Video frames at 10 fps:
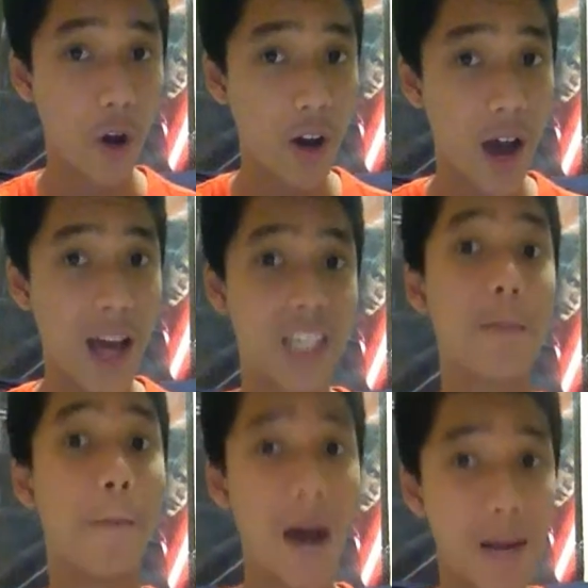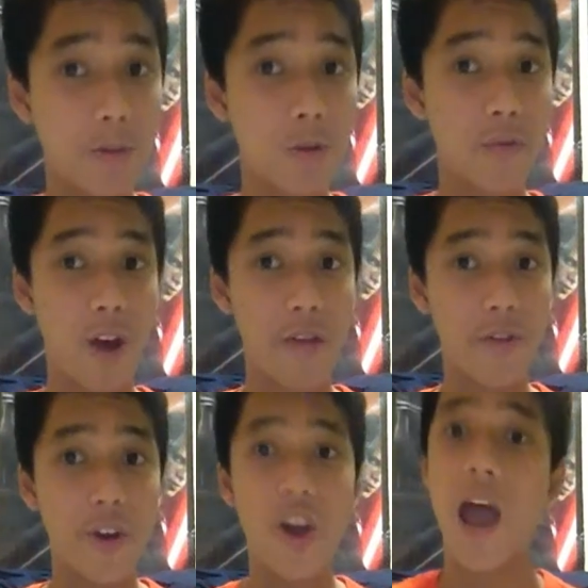on, guys? My name's Luke
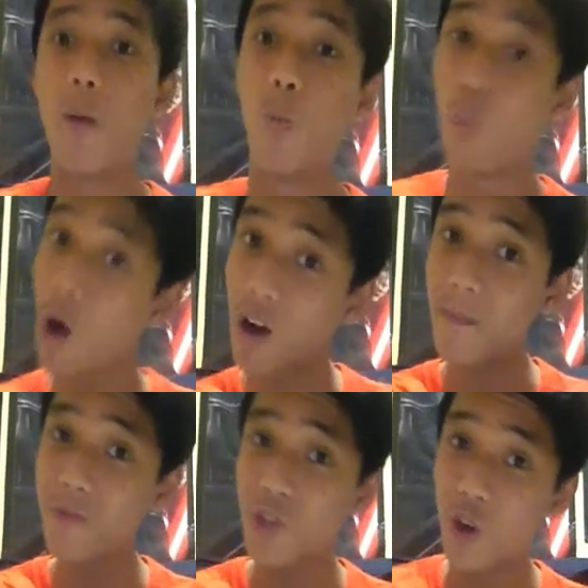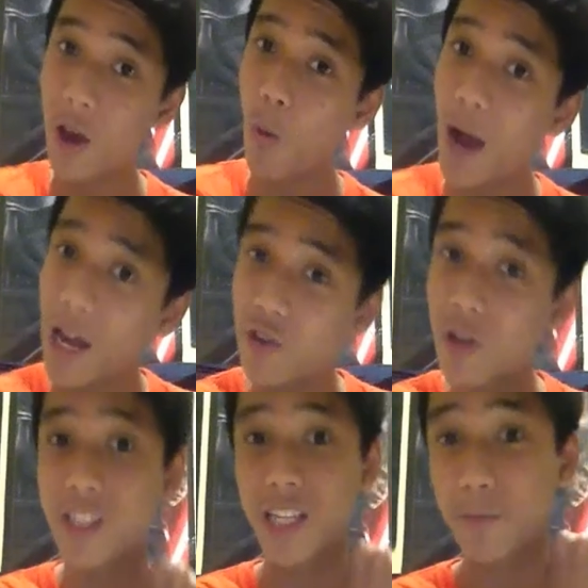Forever, and welcome to a
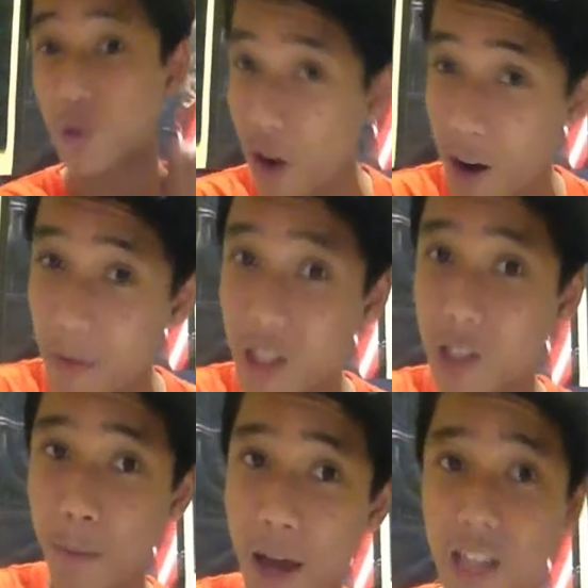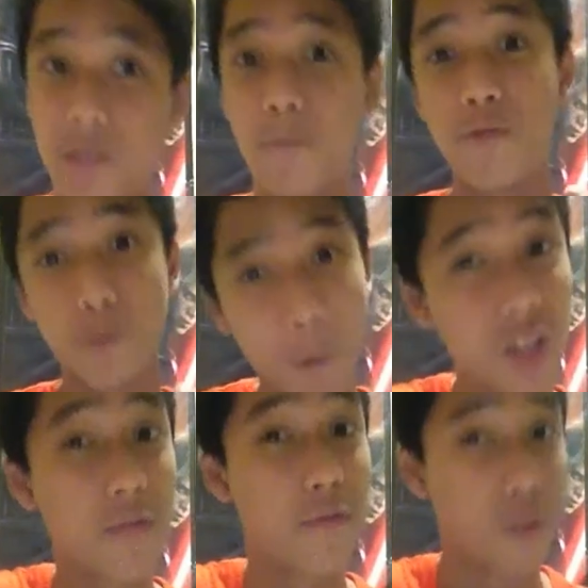100 subscribers plus
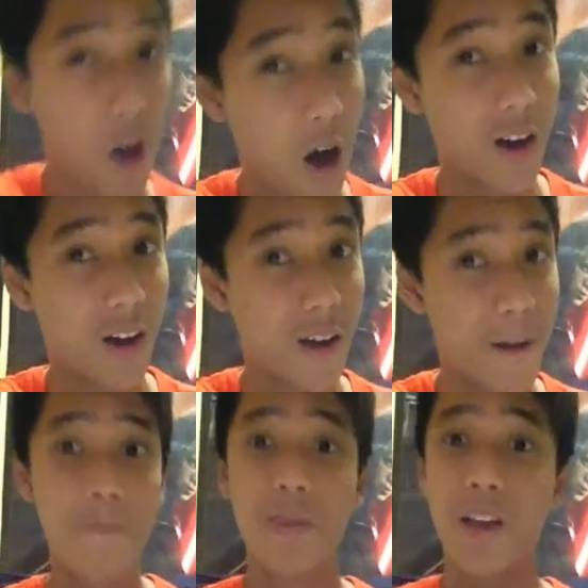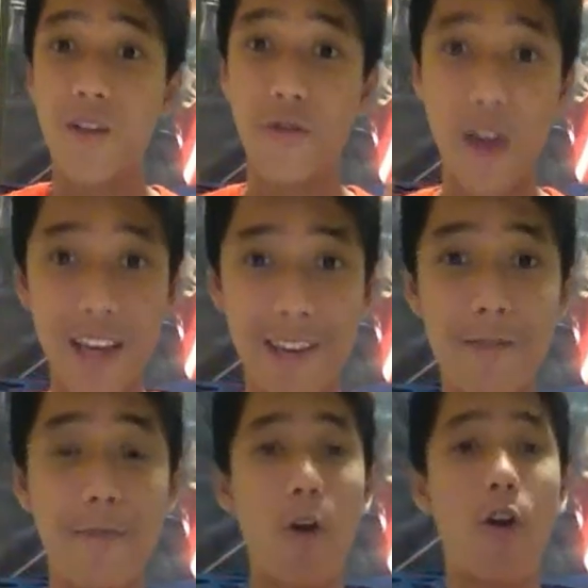special vlog. Thank you
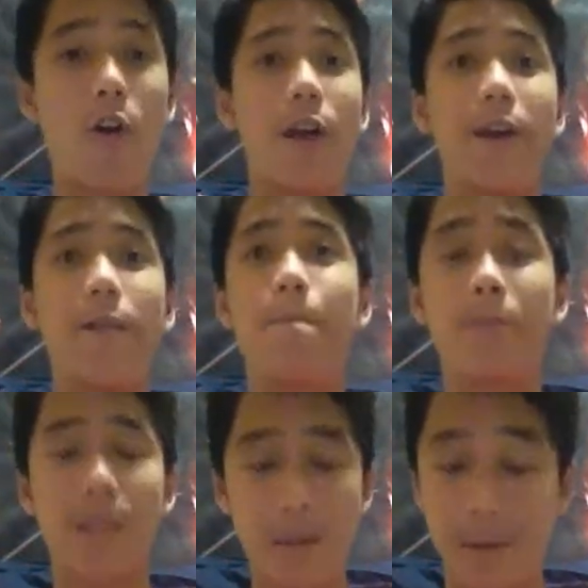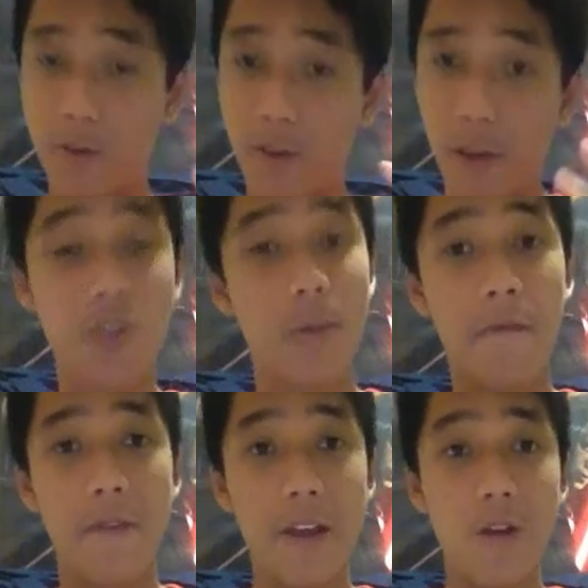for like subscribing to my
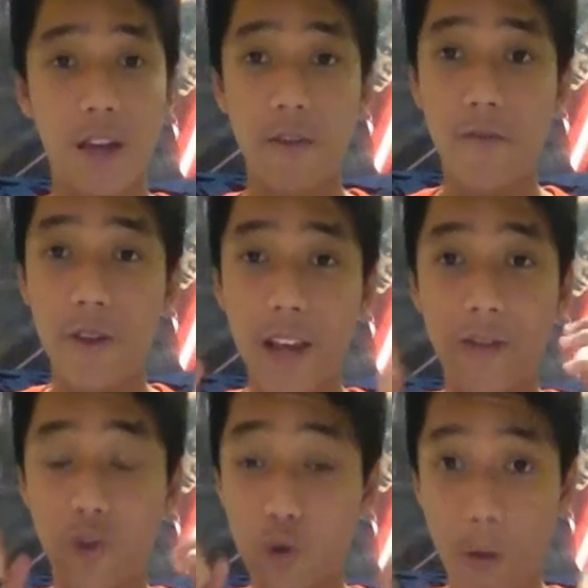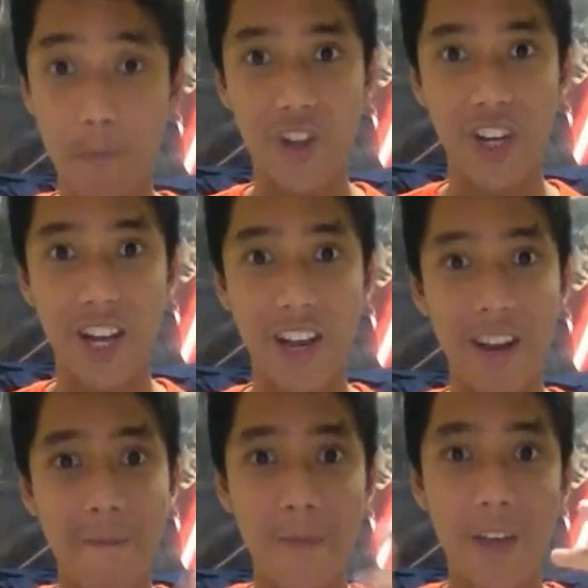videos. I really do appreciate it.
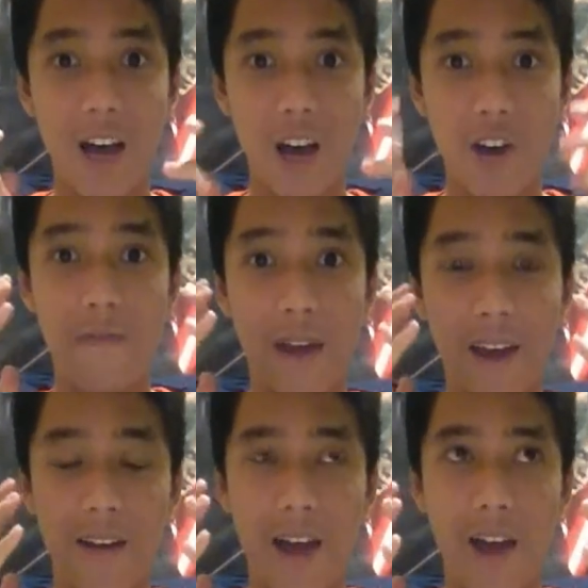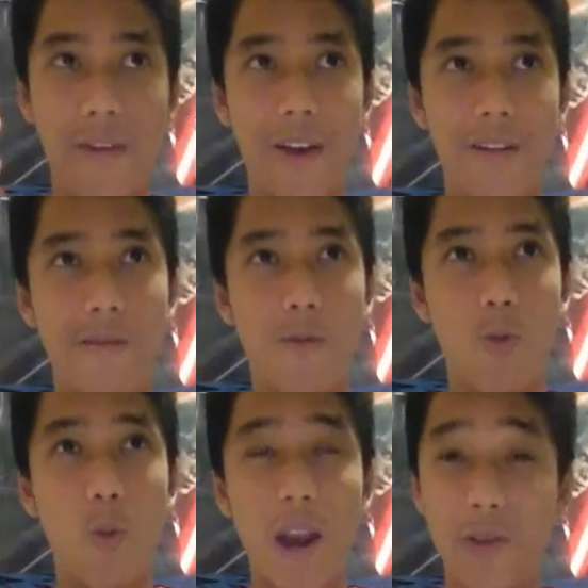Uh, you have like I have like
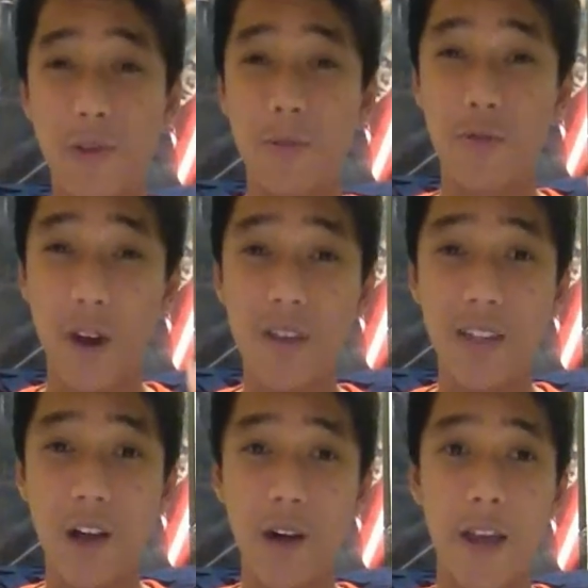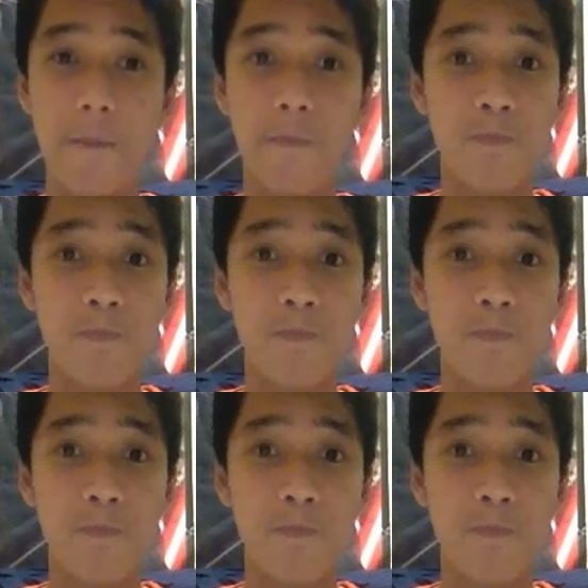100 subscribers now and